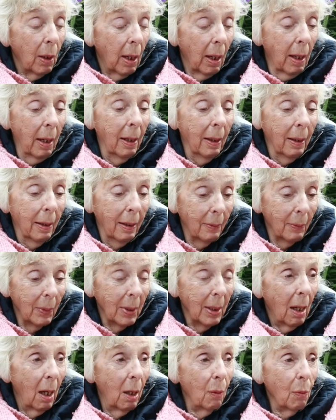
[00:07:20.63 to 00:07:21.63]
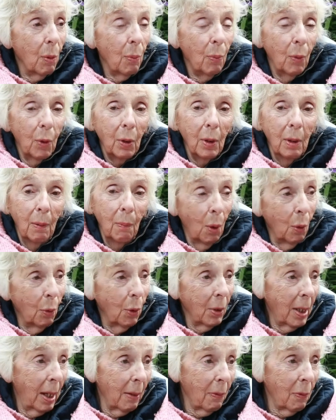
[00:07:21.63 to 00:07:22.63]
I was working in
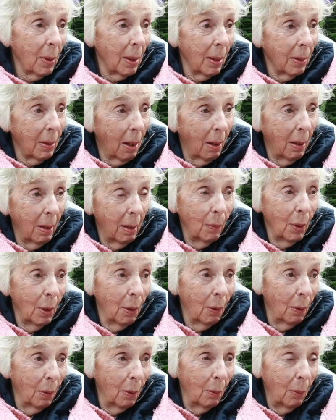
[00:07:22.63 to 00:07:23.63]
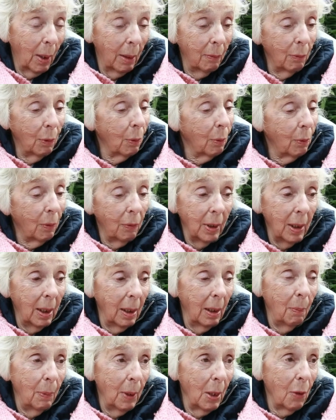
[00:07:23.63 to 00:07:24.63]
motor taxi at the time, and we were
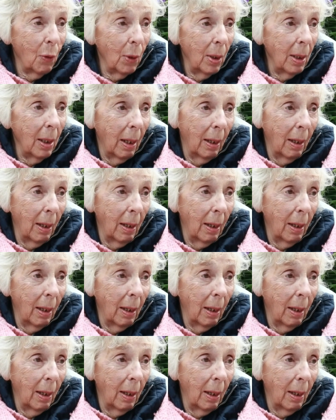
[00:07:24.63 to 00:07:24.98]
really busy.